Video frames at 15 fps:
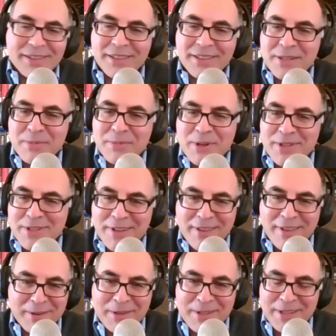conspiracy
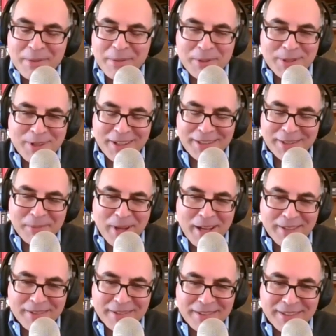theories that we talked
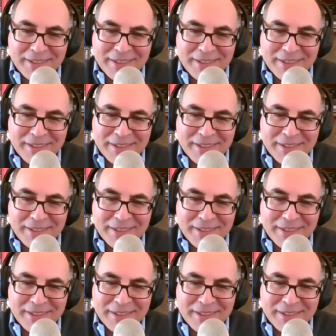about?